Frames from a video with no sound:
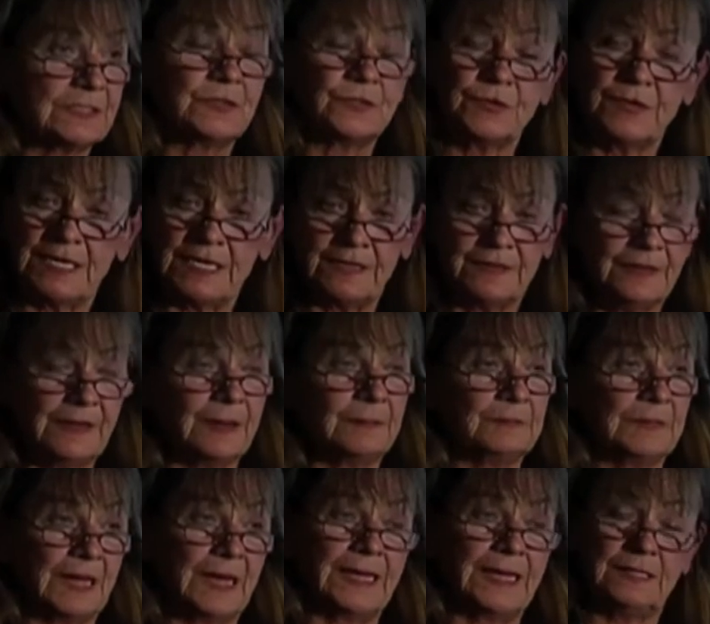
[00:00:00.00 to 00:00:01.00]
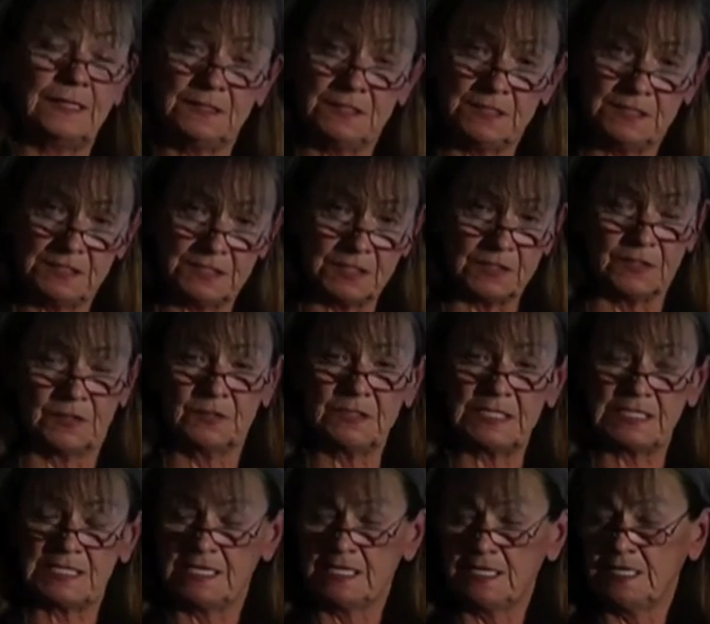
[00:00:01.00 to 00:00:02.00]
treated them like
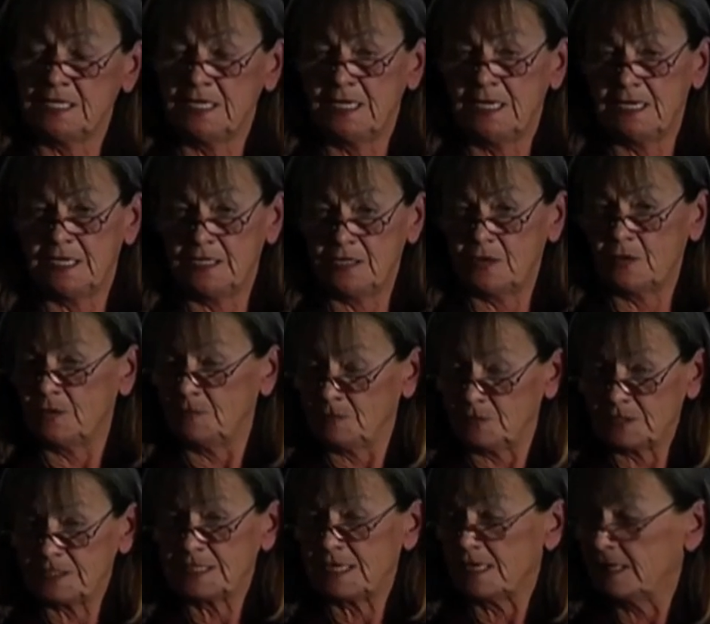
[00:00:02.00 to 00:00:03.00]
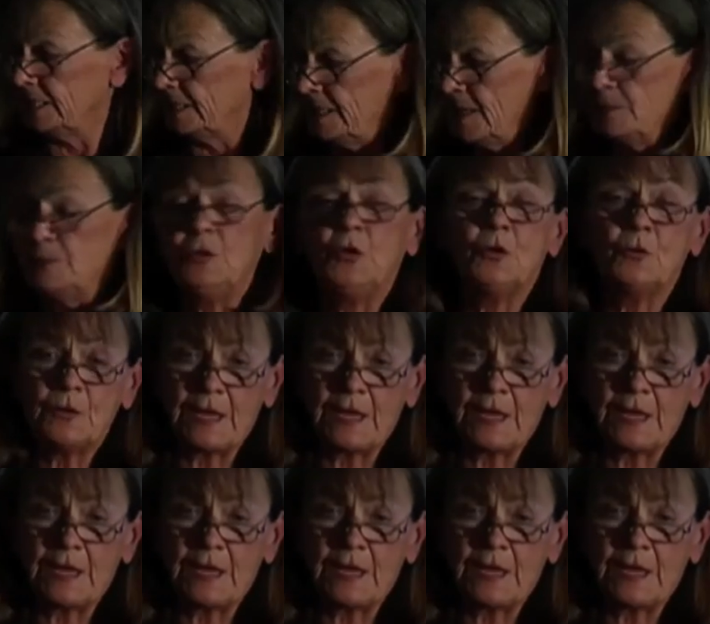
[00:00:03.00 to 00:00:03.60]
dirt, and we're telling them,